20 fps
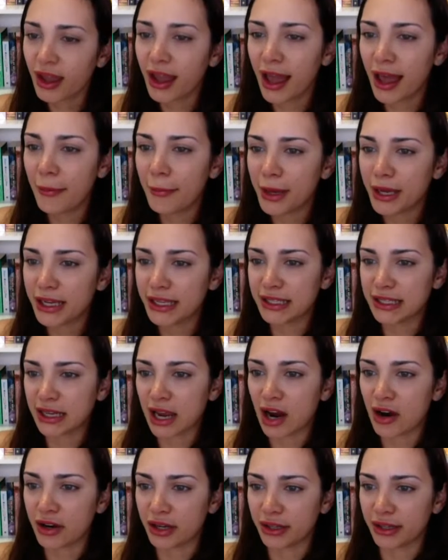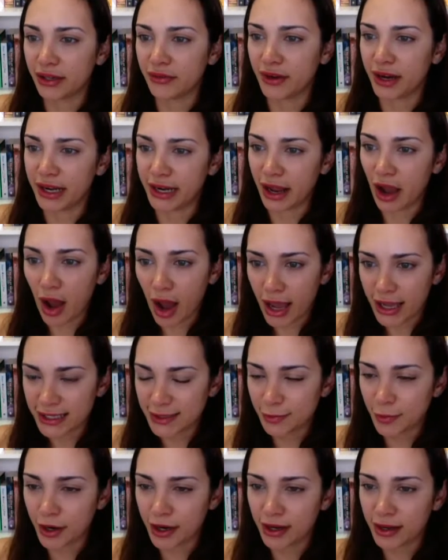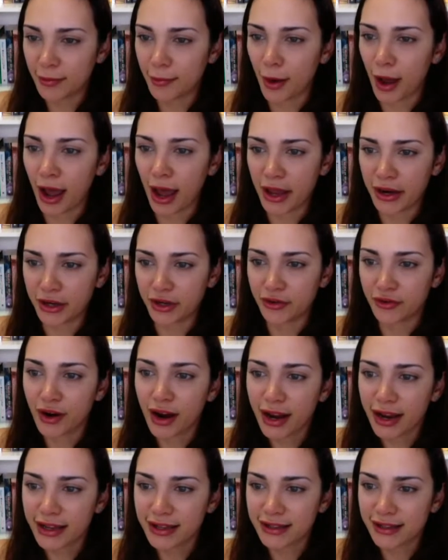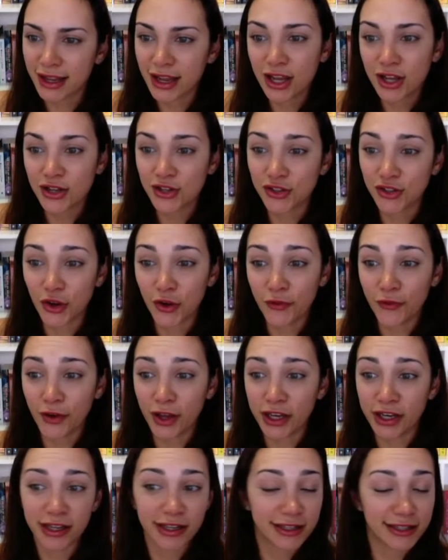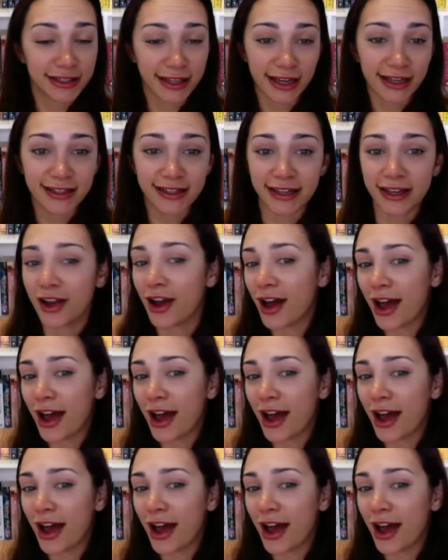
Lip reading: Emma is currently reading Icebreaker by Hannah Grace. So fun and sexy.